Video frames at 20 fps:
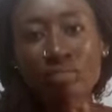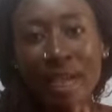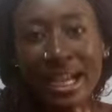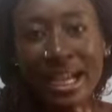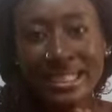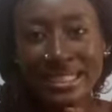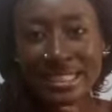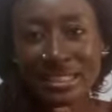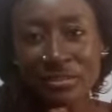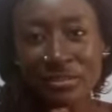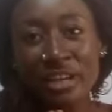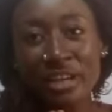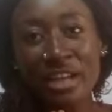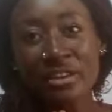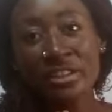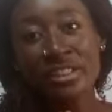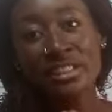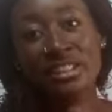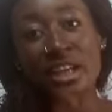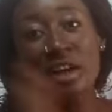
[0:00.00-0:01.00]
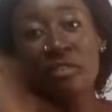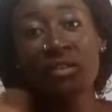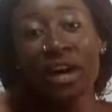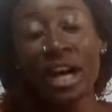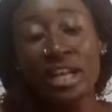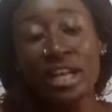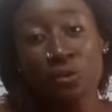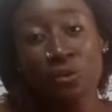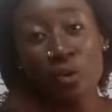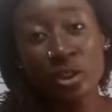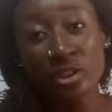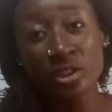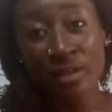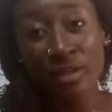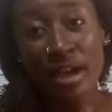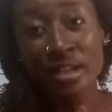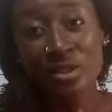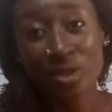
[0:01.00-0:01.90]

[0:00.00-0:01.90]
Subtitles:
identify yourself as one of our